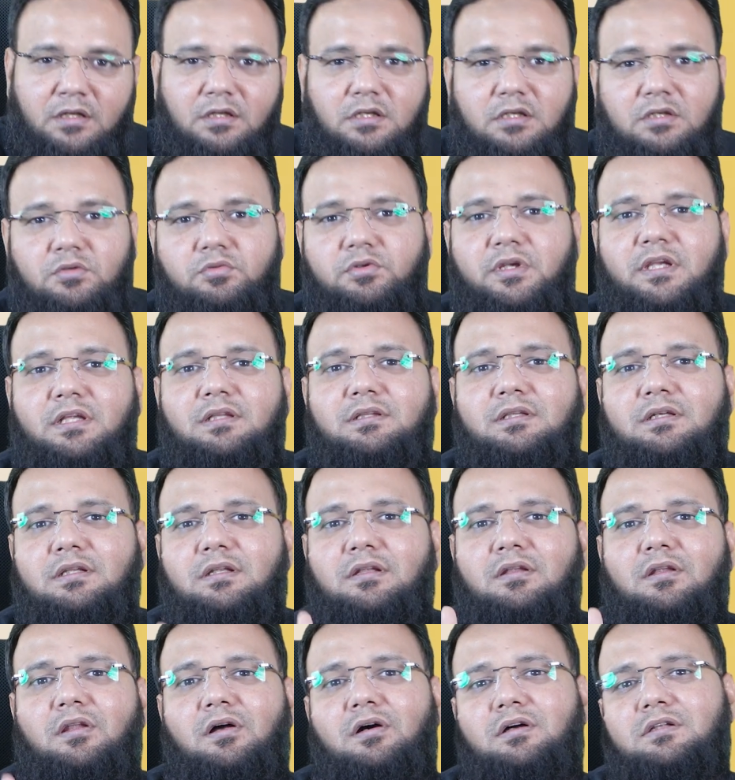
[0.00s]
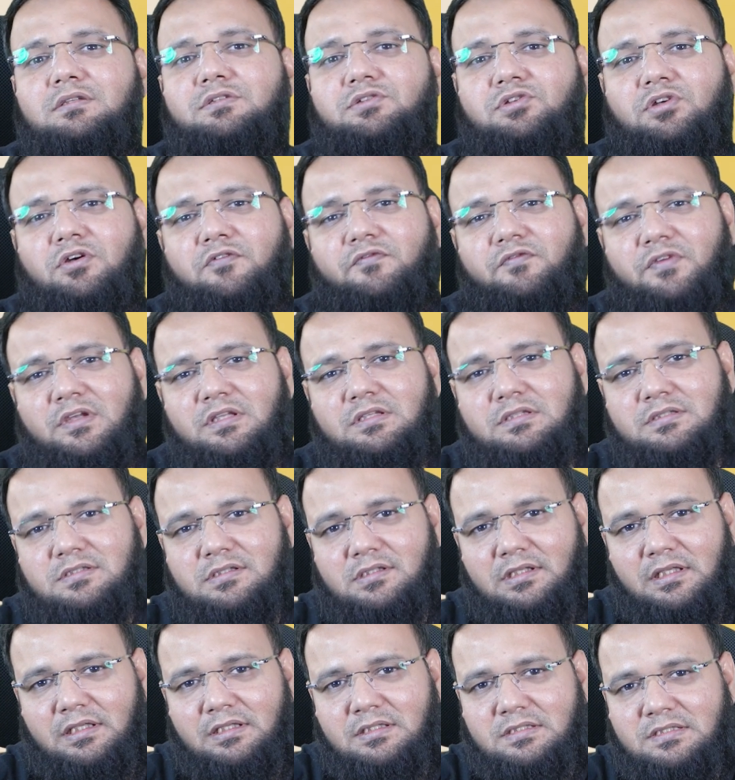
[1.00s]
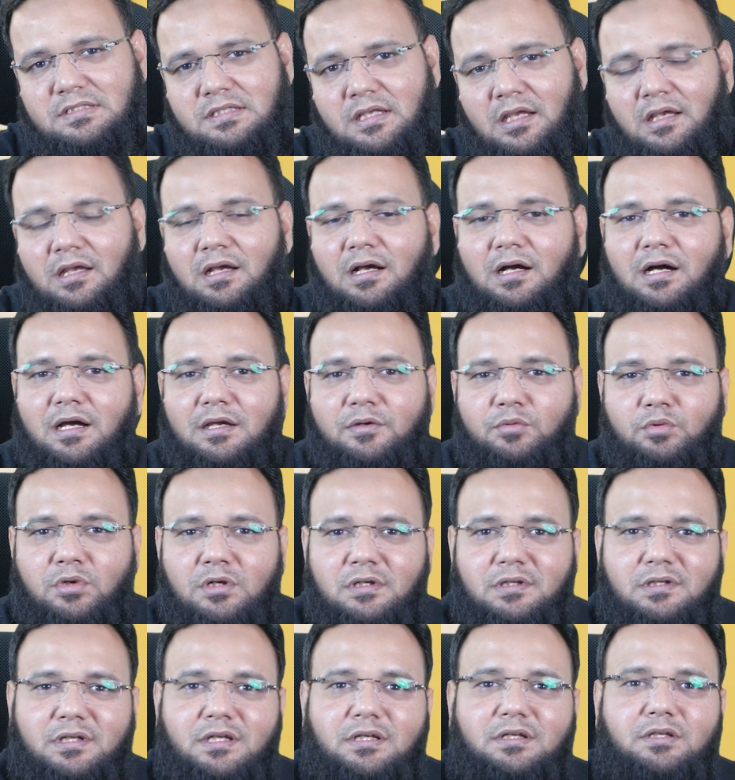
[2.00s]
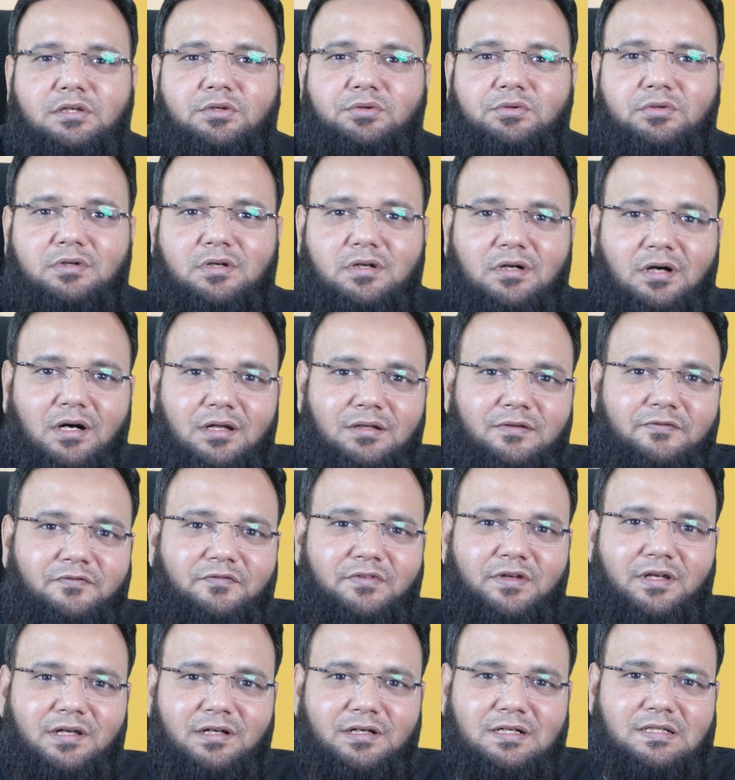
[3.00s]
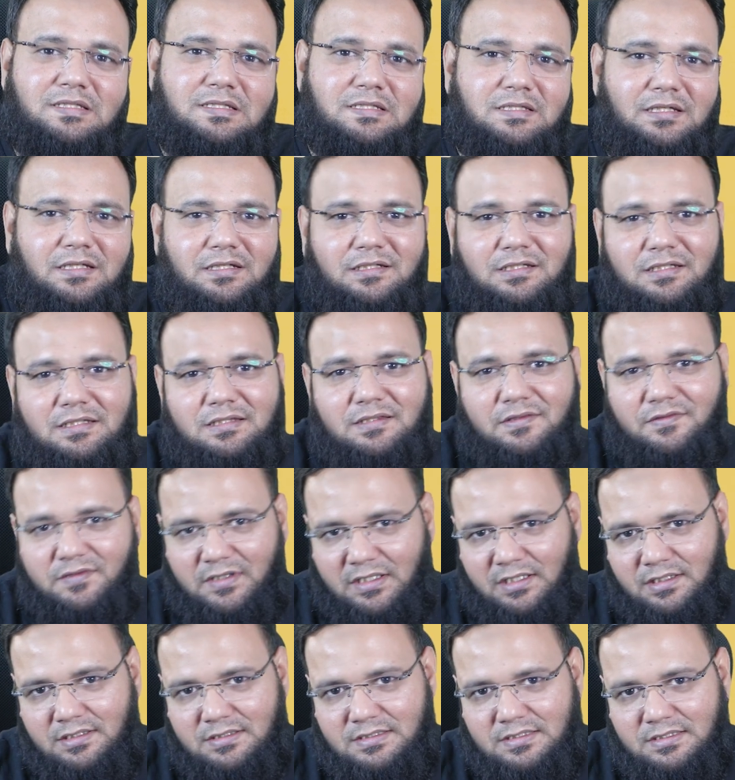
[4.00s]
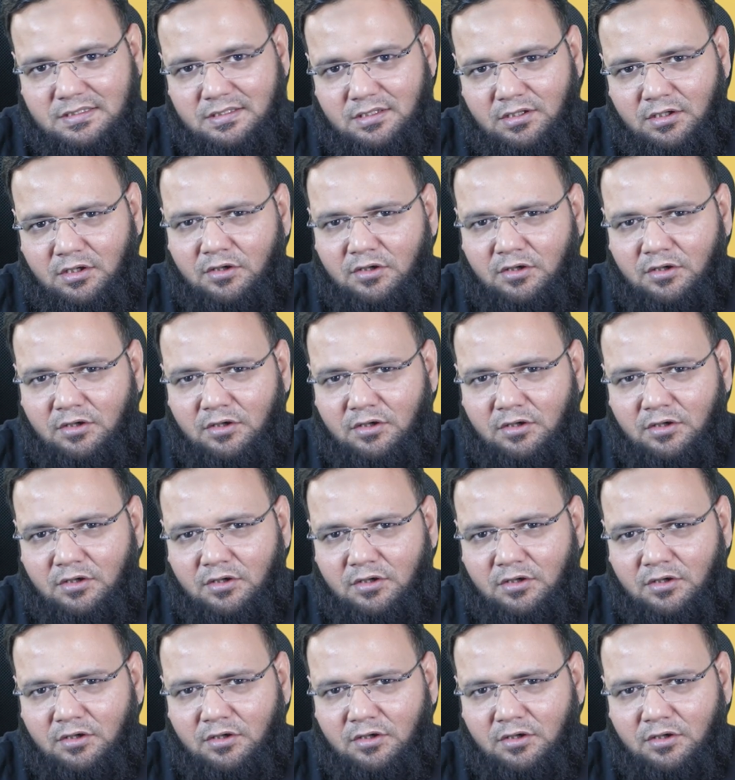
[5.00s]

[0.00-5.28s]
During the launch of instance, I wanted to configure certain things.